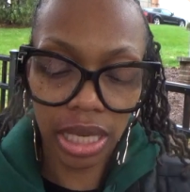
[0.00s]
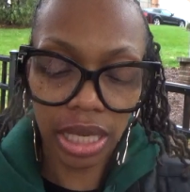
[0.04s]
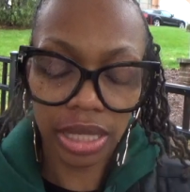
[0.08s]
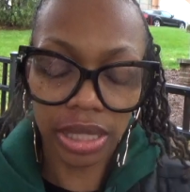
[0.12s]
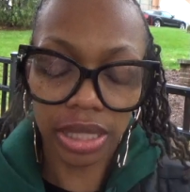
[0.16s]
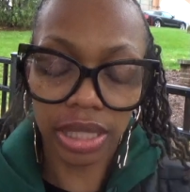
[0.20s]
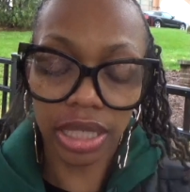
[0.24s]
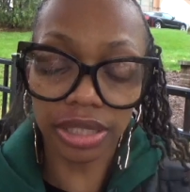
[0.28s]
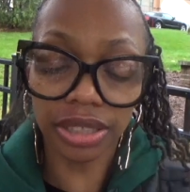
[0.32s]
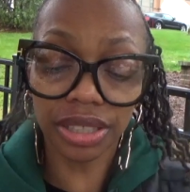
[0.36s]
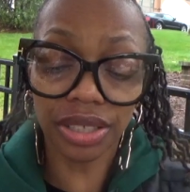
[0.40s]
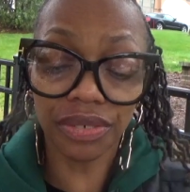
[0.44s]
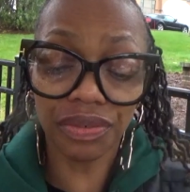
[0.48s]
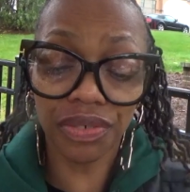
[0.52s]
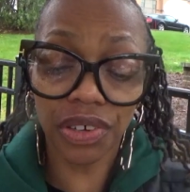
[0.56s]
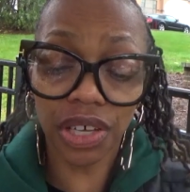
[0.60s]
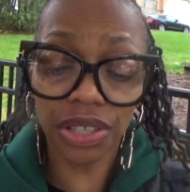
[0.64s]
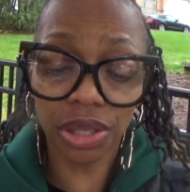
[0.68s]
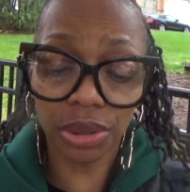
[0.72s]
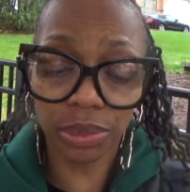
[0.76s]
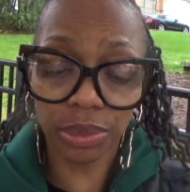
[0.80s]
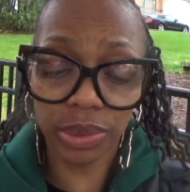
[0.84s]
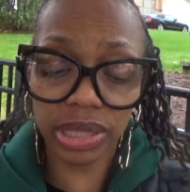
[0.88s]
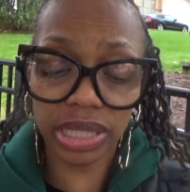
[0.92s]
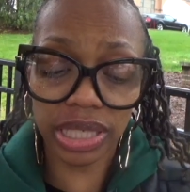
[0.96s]
Nothing
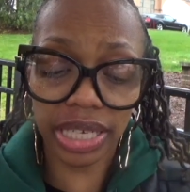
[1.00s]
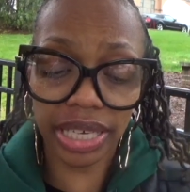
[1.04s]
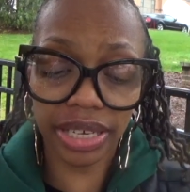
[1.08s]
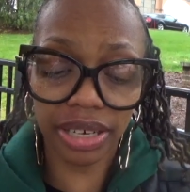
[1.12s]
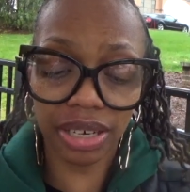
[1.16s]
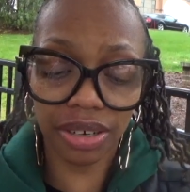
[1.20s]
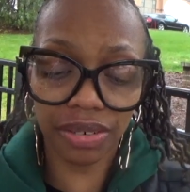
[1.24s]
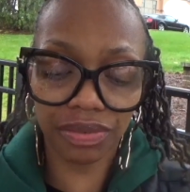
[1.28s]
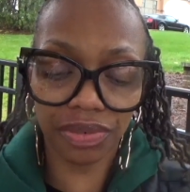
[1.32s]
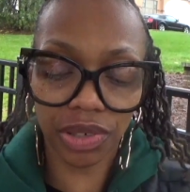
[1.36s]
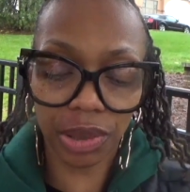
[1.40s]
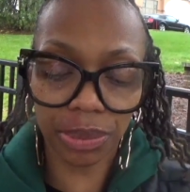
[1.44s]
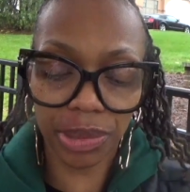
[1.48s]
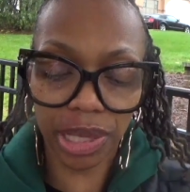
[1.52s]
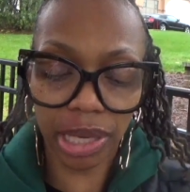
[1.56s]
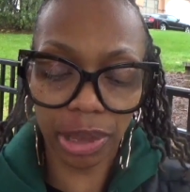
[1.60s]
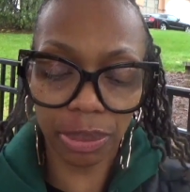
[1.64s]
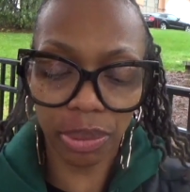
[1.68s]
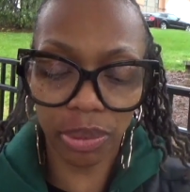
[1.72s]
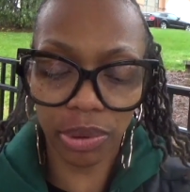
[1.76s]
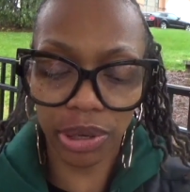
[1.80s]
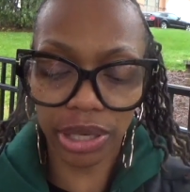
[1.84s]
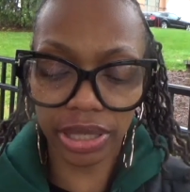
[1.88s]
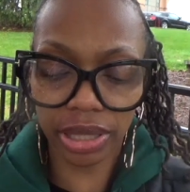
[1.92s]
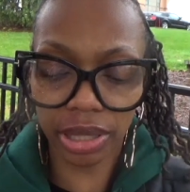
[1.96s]
further was aired from that
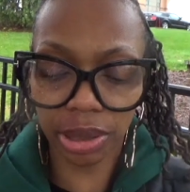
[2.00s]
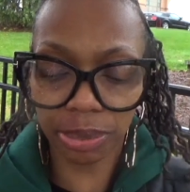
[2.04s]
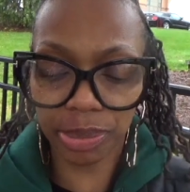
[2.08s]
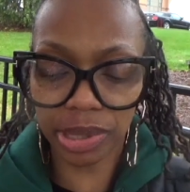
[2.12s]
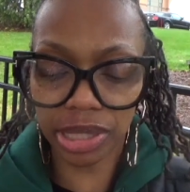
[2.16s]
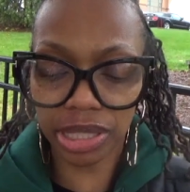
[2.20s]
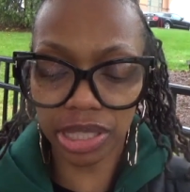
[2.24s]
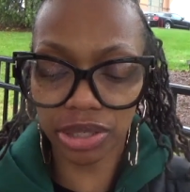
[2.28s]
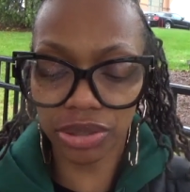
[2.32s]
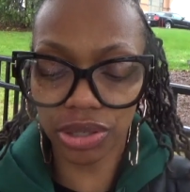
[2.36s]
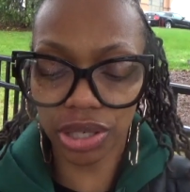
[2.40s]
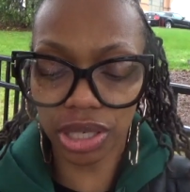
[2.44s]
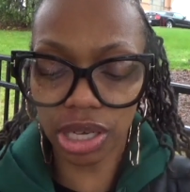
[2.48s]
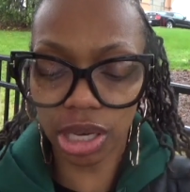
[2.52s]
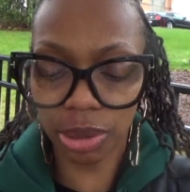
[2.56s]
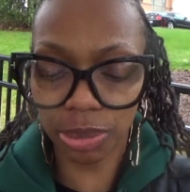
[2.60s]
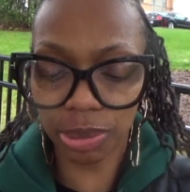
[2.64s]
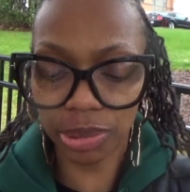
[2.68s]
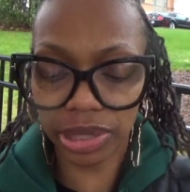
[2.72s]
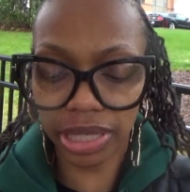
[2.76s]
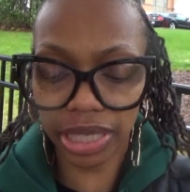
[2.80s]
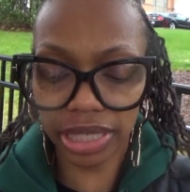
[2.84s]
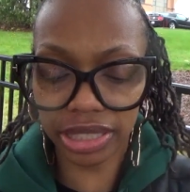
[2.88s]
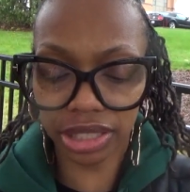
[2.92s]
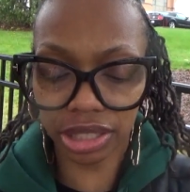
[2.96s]
point up until a couple
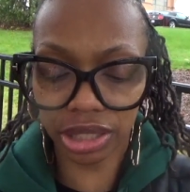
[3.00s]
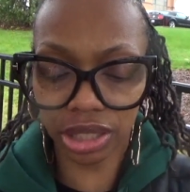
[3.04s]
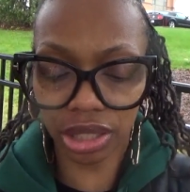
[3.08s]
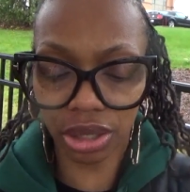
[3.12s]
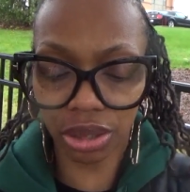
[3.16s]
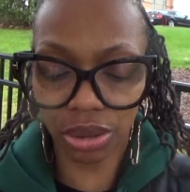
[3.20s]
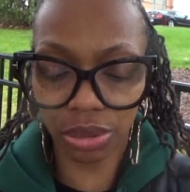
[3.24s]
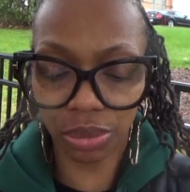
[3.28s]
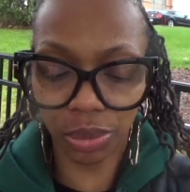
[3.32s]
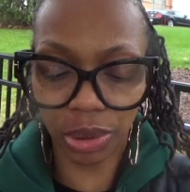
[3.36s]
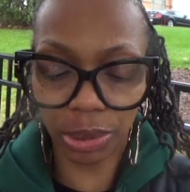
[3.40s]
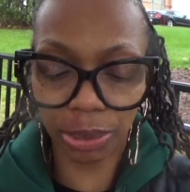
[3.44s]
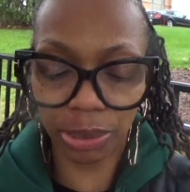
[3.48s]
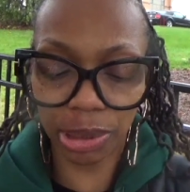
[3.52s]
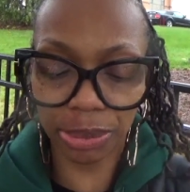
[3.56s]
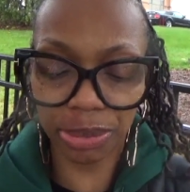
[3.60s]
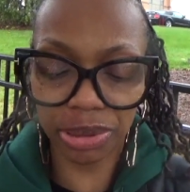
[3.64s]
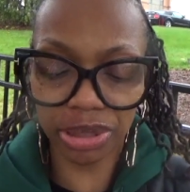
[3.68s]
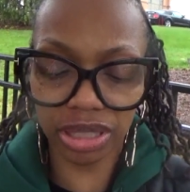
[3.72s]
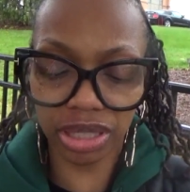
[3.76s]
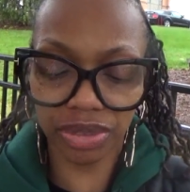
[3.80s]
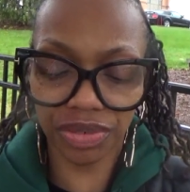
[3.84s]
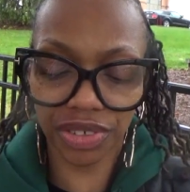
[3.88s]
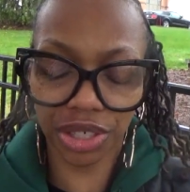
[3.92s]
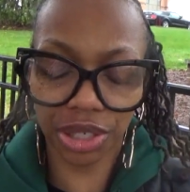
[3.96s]
days ago, when
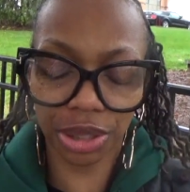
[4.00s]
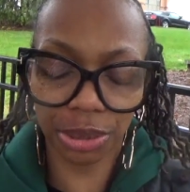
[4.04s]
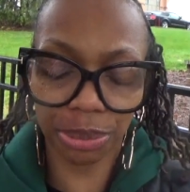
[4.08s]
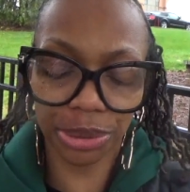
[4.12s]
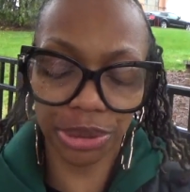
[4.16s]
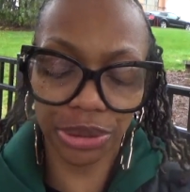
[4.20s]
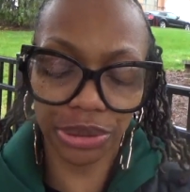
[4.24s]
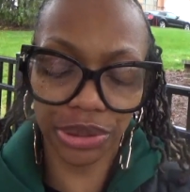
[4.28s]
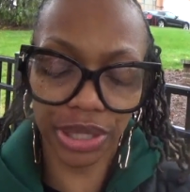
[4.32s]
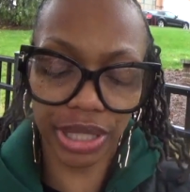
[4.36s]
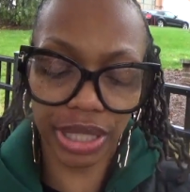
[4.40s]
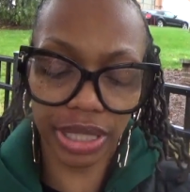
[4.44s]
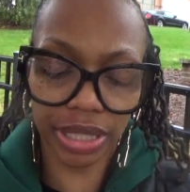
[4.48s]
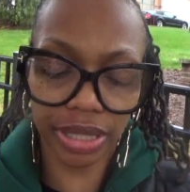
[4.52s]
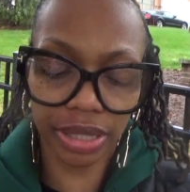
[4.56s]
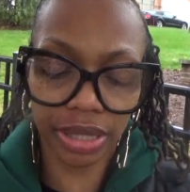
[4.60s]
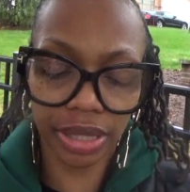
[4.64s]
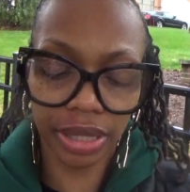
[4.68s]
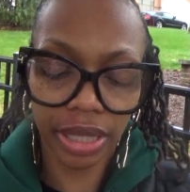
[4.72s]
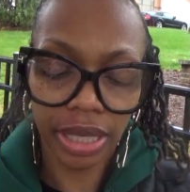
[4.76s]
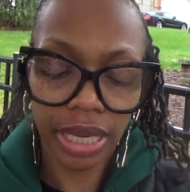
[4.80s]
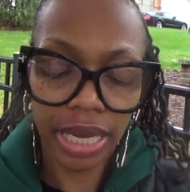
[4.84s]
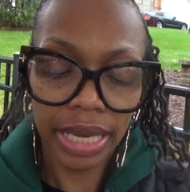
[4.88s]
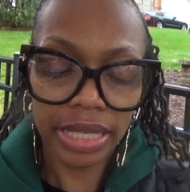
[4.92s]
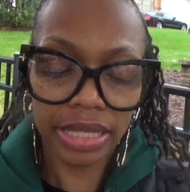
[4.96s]
members of the community
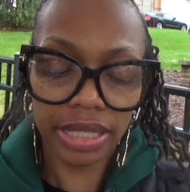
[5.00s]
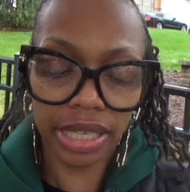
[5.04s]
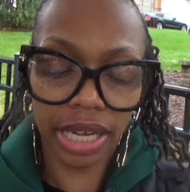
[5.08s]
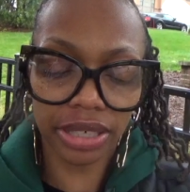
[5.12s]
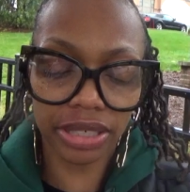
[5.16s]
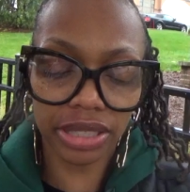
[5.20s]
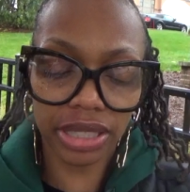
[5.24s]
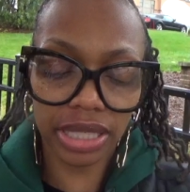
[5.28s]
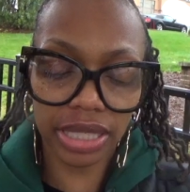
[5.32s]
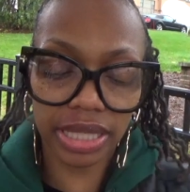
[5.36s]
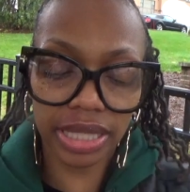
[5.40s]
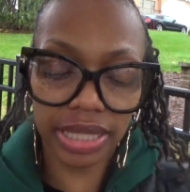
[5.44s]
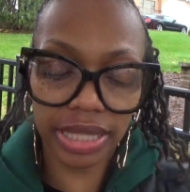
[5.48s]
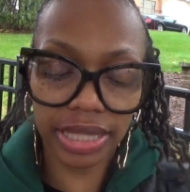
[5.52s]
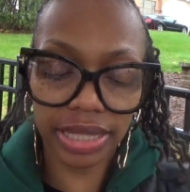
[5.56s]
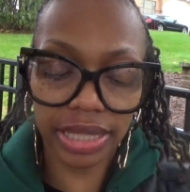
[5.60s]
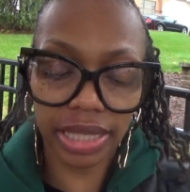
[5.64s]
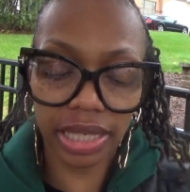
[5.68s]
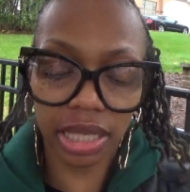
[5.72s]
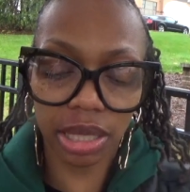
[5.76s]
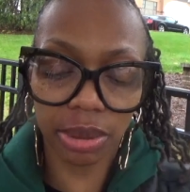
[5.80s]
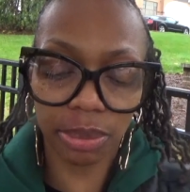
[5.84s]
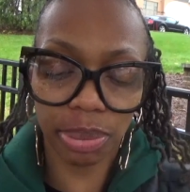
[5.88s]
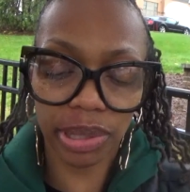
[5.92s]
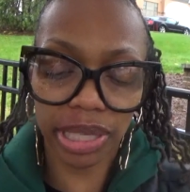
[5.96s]
started to send
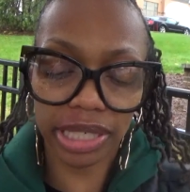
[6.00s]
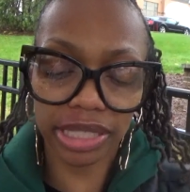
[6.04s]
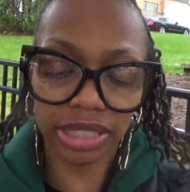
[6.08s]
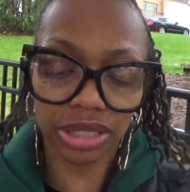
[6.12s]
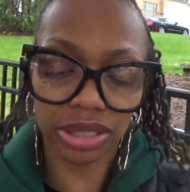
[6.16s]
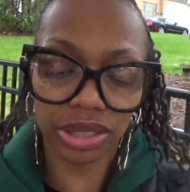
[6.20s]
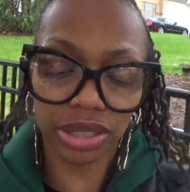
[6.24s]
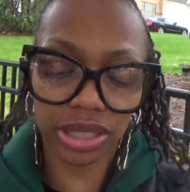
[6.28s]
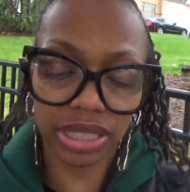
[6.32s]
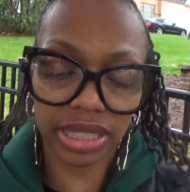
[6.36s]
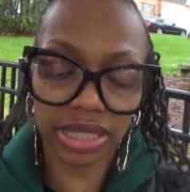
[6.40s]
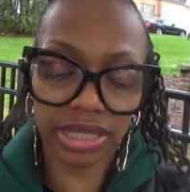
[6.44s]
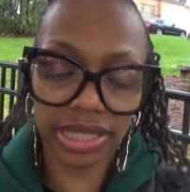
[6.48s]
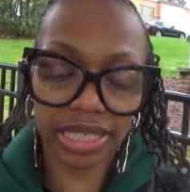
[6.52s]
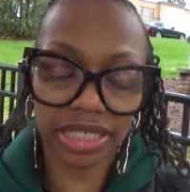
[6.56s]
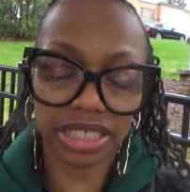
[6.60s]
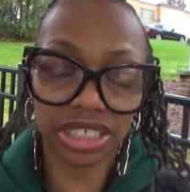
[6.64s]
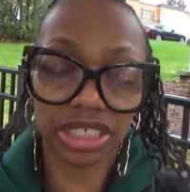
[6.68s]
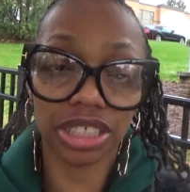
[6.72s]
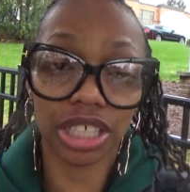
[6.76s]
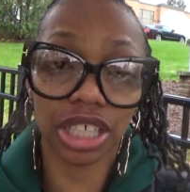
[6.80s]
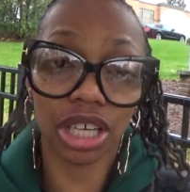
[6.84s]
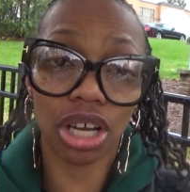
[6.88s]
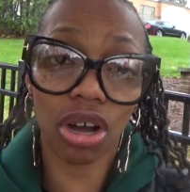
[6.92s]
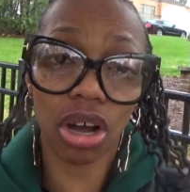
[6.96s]
in complaints to the
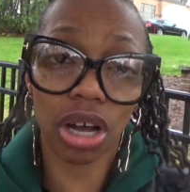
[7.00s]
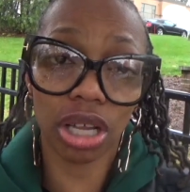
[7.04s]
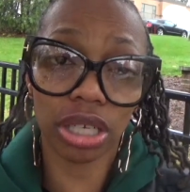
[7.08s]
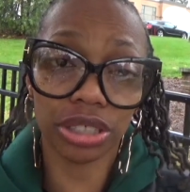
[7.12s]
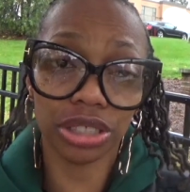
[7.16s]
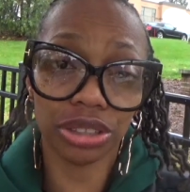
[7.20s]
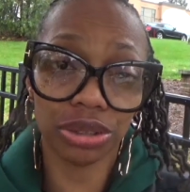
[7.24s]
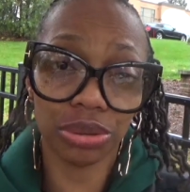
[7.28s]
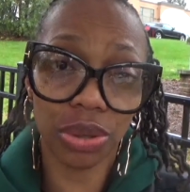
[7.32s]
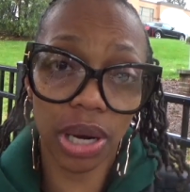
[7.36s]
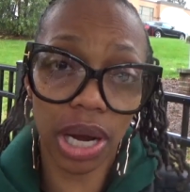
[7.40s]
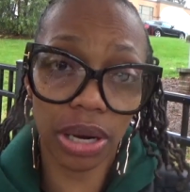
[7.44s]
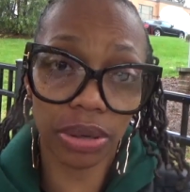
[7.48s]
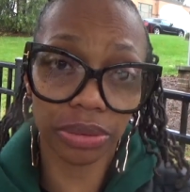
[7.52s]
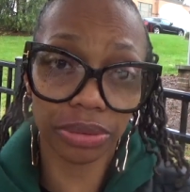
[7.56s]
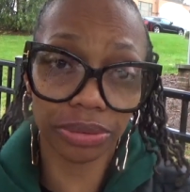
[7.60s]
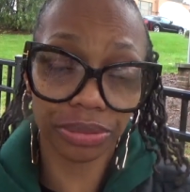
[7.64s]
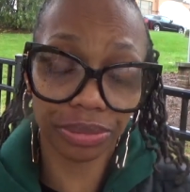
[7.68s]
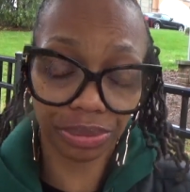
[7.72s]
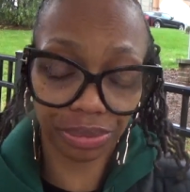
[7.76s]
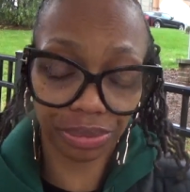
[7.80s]
station and calling you out.